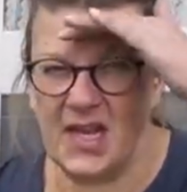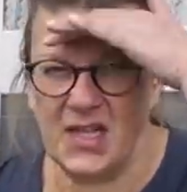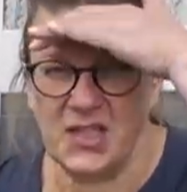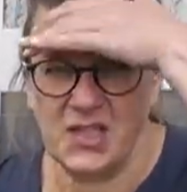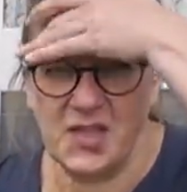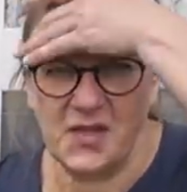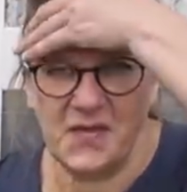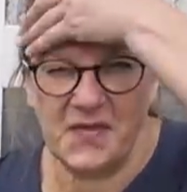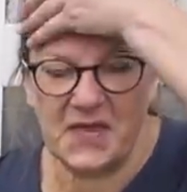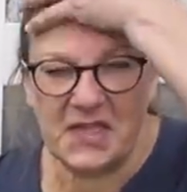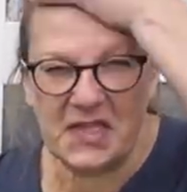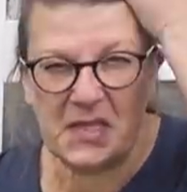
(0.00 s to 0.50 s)

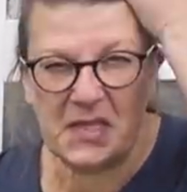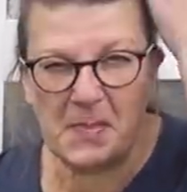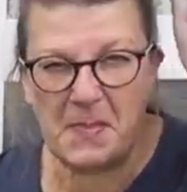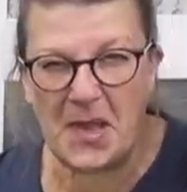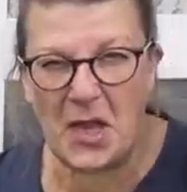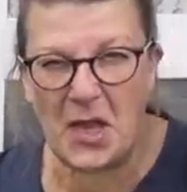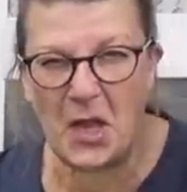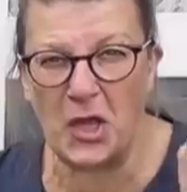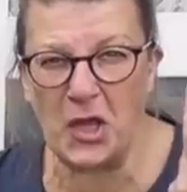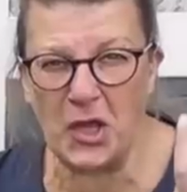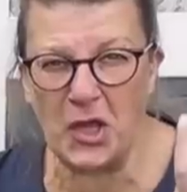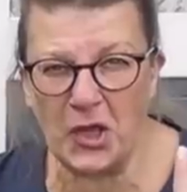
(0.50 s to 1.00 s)
actually feels a
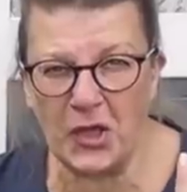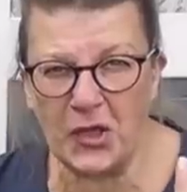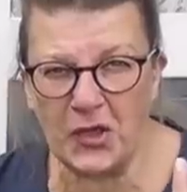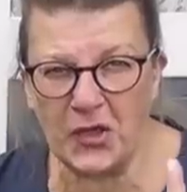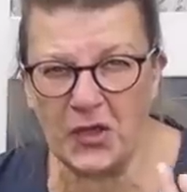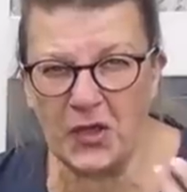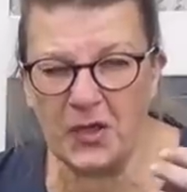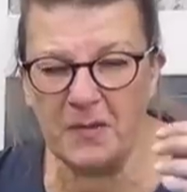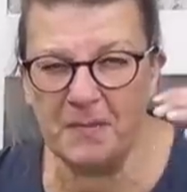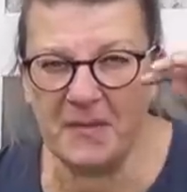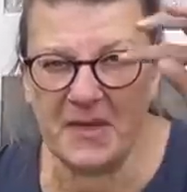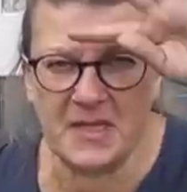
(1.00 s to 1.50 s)
bit
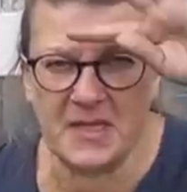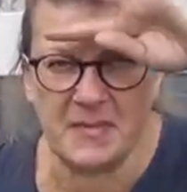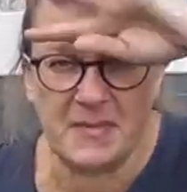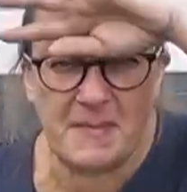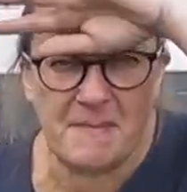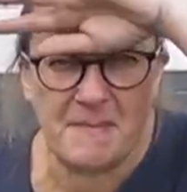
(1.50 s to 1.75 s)
humid,